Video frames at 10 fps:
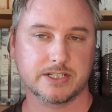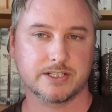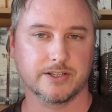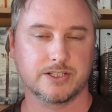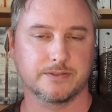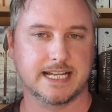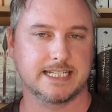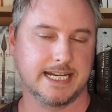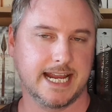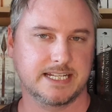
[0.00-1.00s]
title
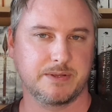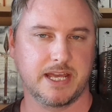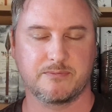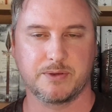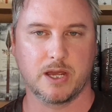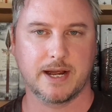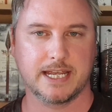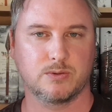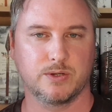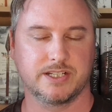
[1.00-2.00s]
that's in SPF
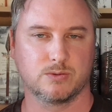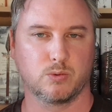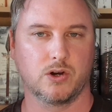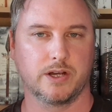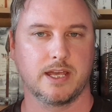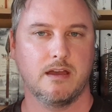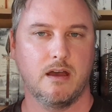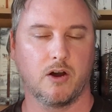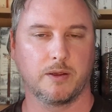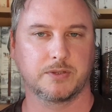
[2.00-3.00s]
B08, which is why
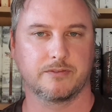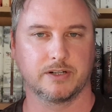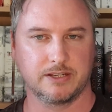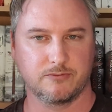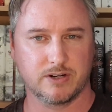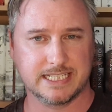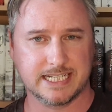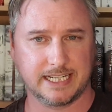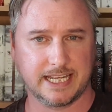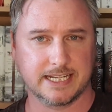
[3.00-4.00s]
I'm currently
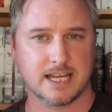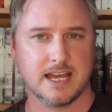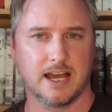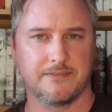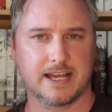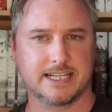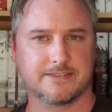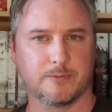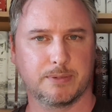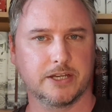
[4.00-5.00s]
reading it, and that is
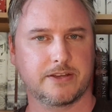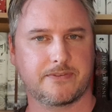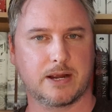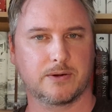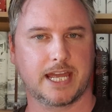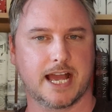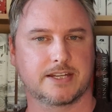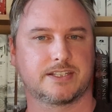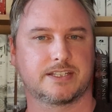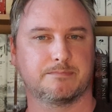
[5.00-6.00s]
The Blood of
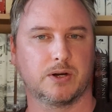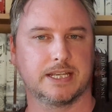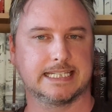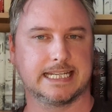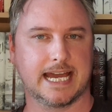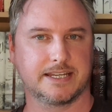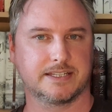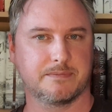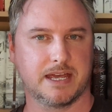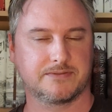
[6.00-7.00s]
Outcasts by D.A.
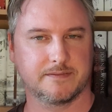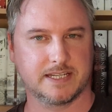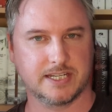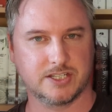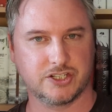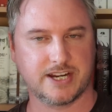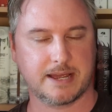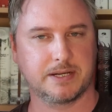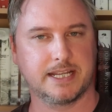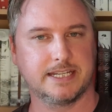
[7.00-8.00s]
Smith. So this is a
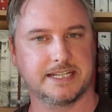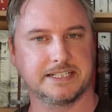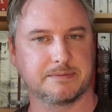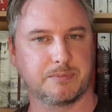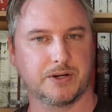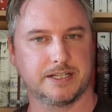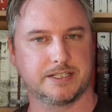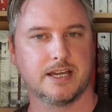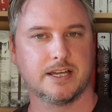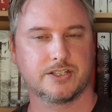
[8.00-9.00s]
Japanese inspired
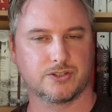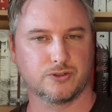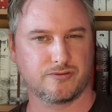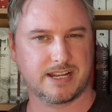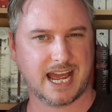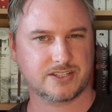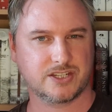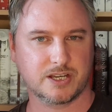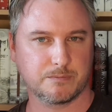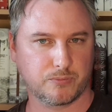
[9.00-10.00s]
story, as you
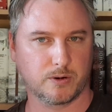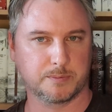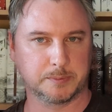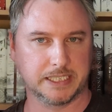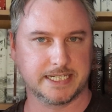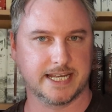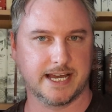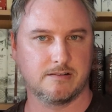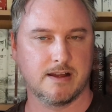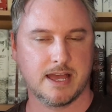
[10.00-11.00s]
can probably
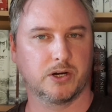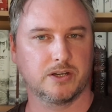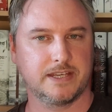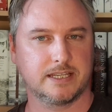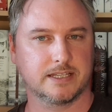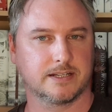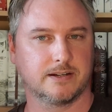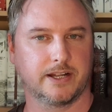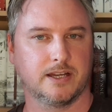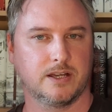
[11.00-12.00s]
tell by the
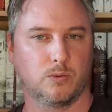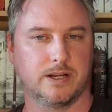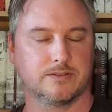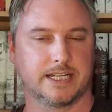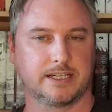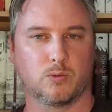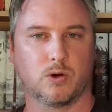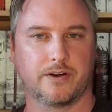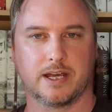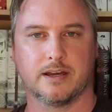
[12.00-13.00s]
katana wielding
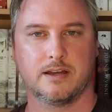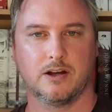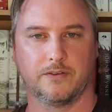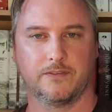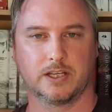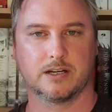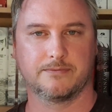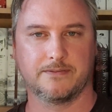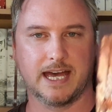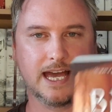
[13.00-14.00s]
warrior on the
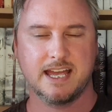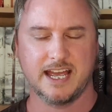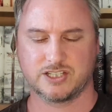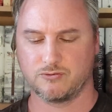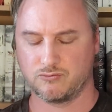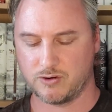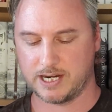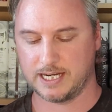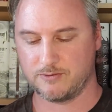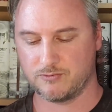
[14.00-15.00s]
cover there. It's a really